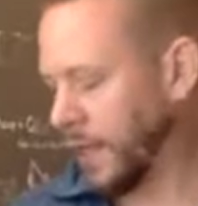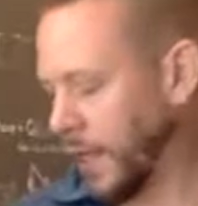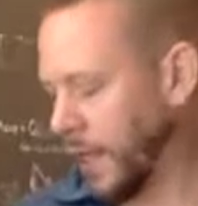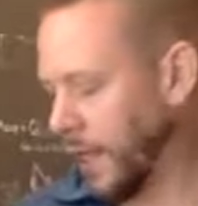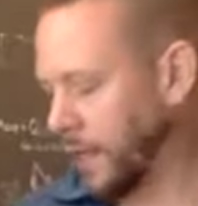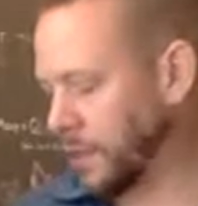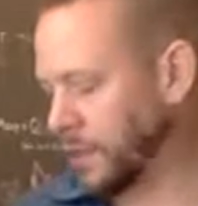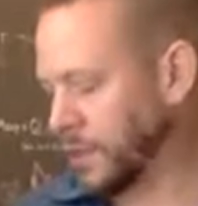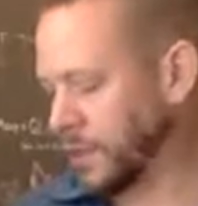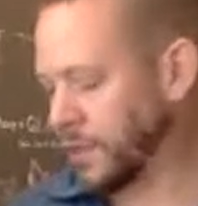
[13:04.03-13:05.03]
and
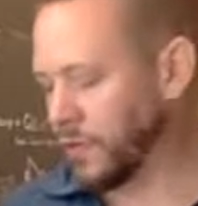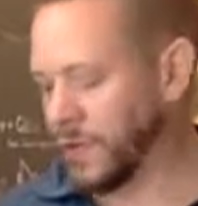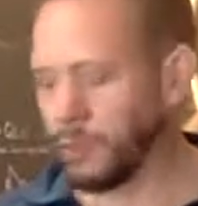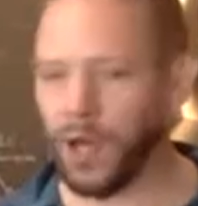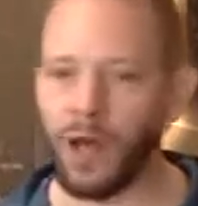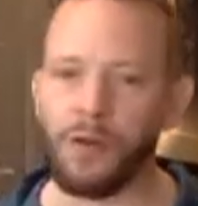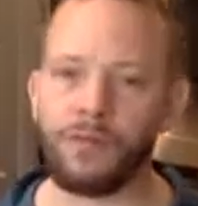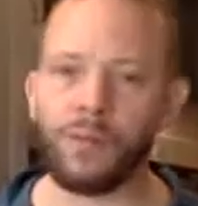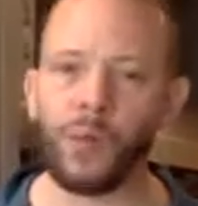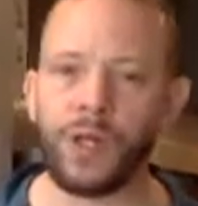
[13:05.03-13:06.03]
that I'm kind of
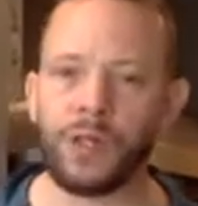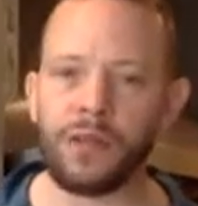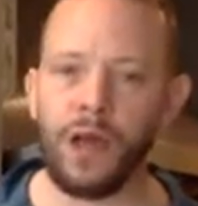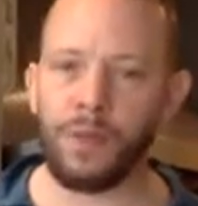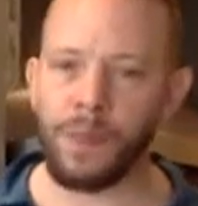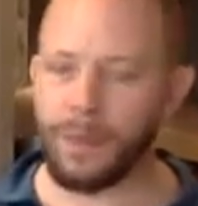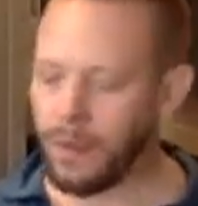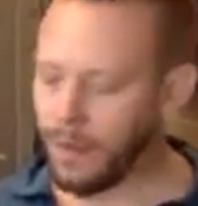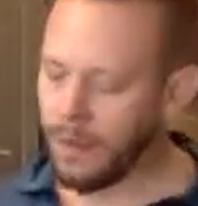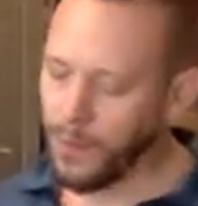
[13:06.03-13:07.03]
pointing
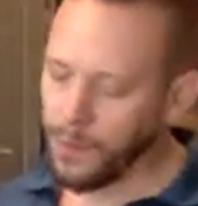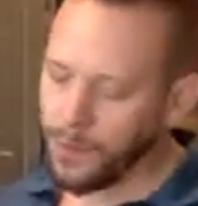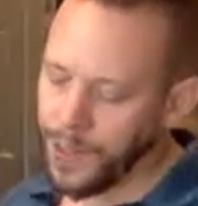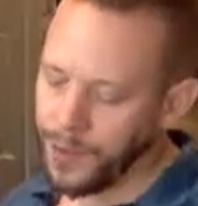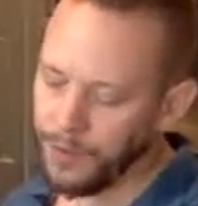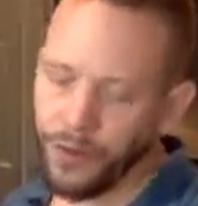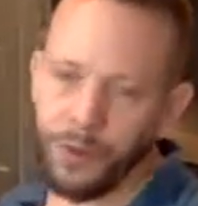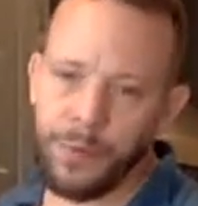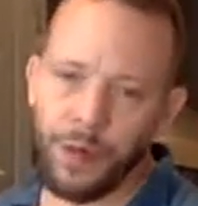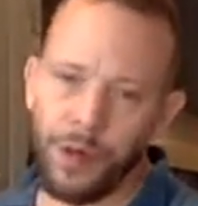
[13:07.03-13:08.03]
that blade a little
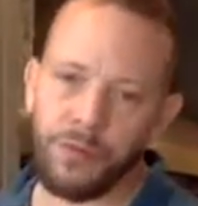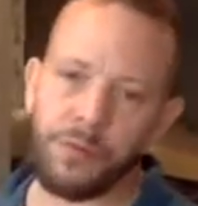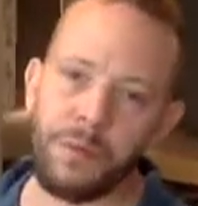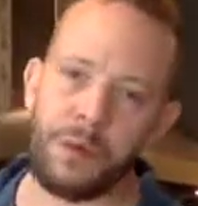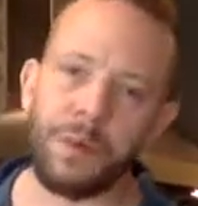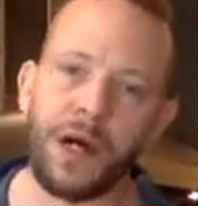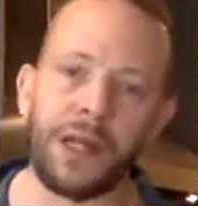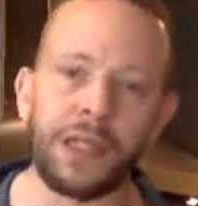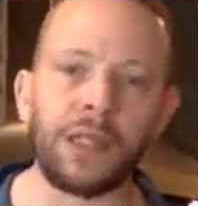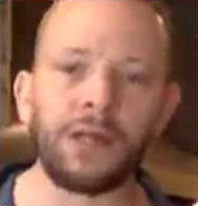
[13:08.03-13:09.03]
bit away from my
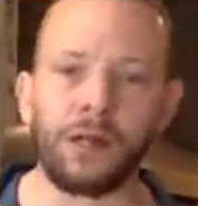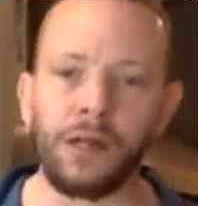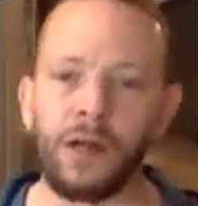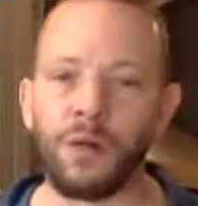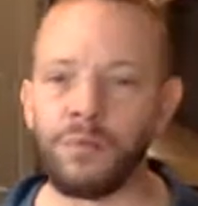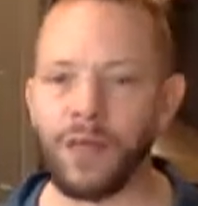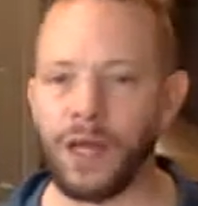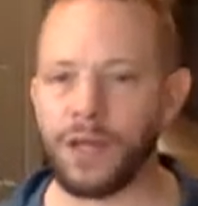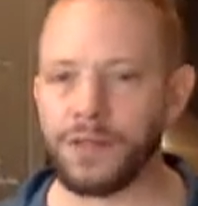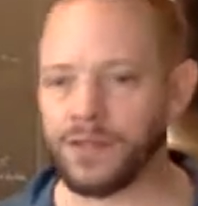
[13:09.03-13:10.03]
body,
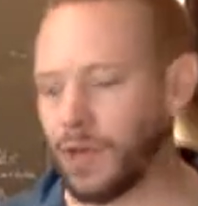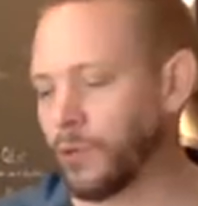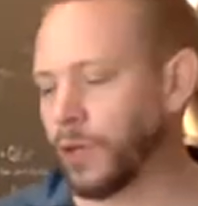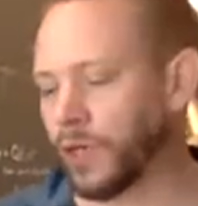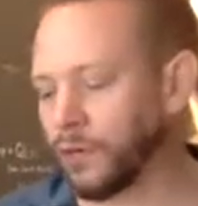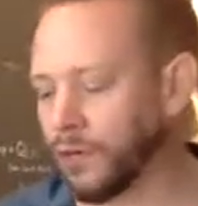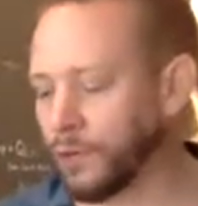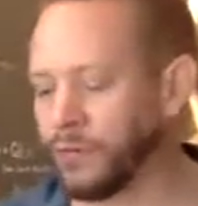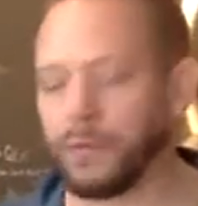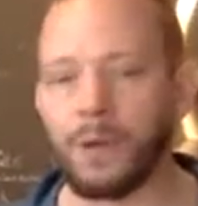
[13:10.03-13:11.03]
and separating a little
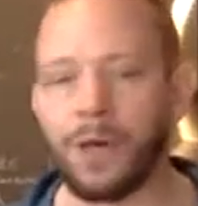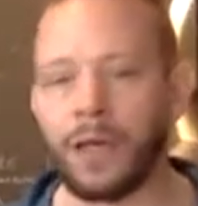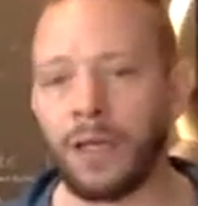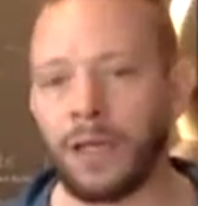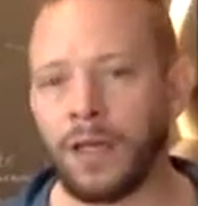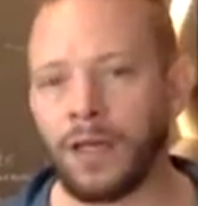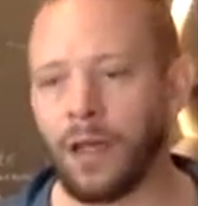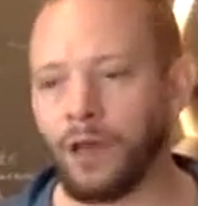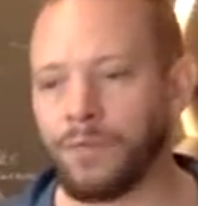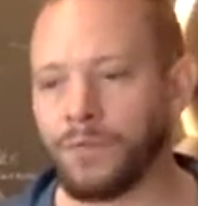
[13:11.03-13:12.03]
bit from my body.
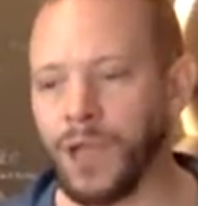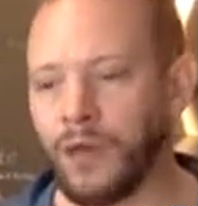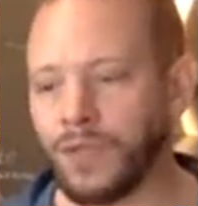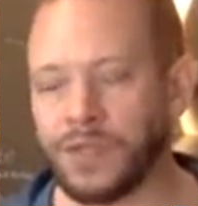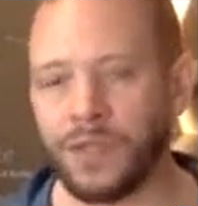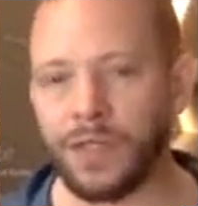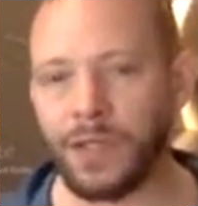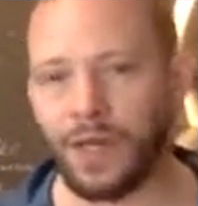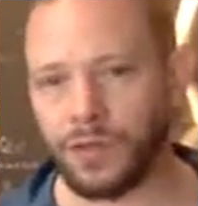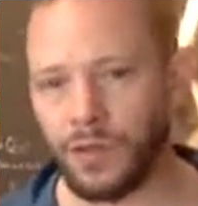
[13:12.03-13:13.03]
Obviously,
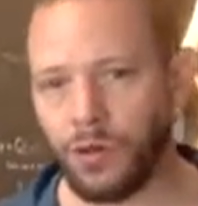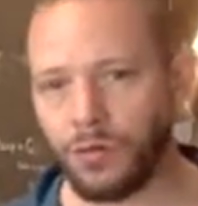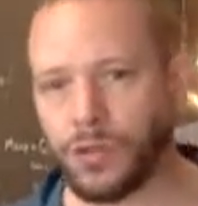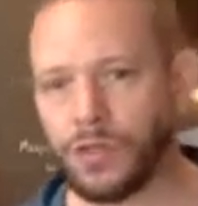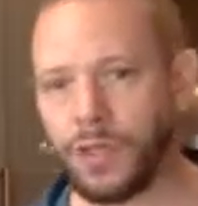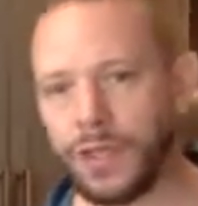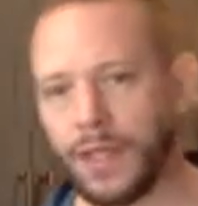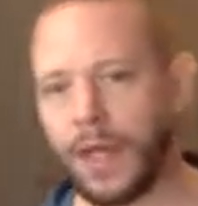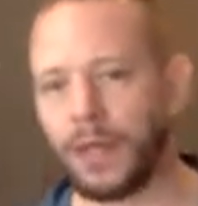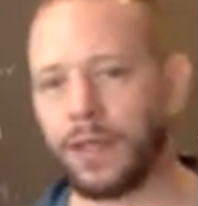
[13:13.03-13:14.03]
as a coach,
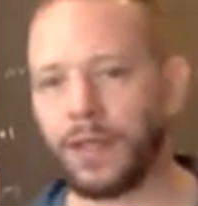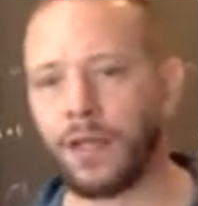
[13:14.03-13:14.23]
again,